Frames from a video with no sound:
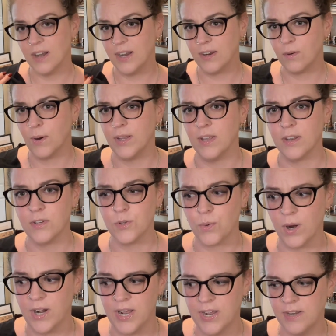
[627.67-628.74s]
I quite like
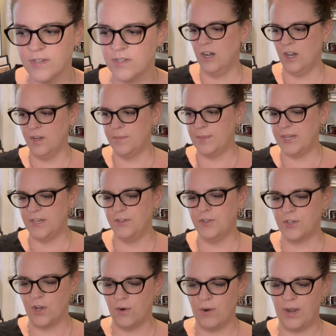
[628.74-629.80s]
square necks on me,
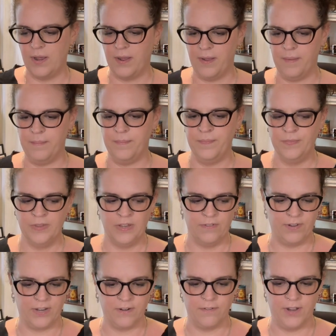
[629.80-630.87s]
so
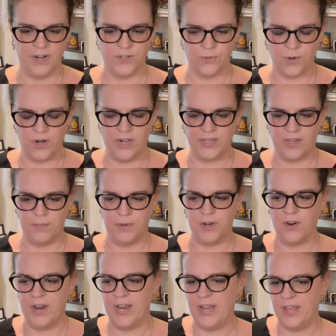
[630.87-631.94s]
if I can find a square neck, that'd be
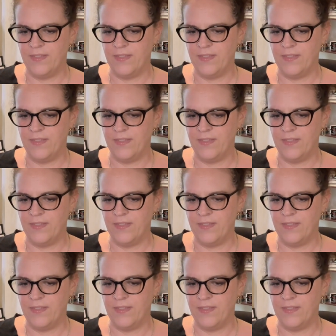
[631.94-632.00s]
great.